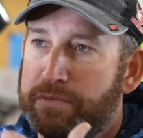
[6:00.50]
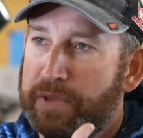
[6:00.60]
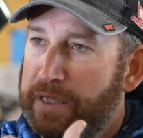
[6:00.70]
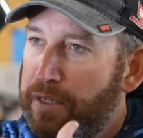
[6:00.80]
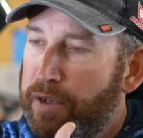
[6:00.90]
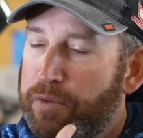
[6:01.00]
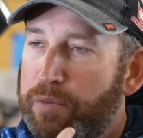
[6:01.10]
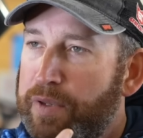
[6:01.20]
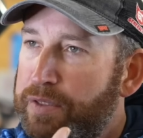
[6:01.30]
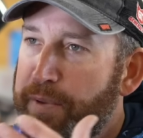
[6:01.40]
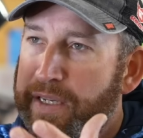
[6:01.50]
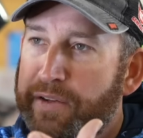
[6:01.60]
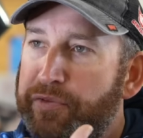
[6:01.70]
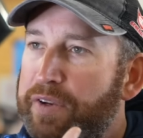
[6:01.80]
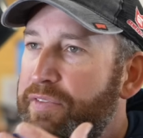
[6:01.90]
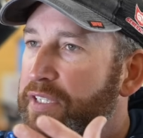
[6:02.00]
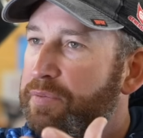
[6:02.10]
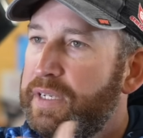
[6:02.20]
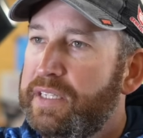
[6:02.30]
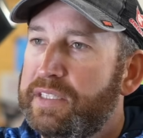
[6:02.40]
it's been in the 50s,
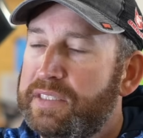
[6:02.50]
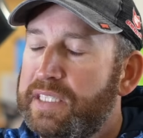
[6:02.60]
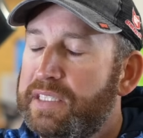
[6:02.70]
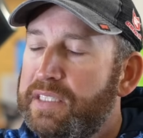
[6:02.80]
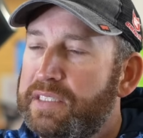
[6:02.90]
been in the 60s,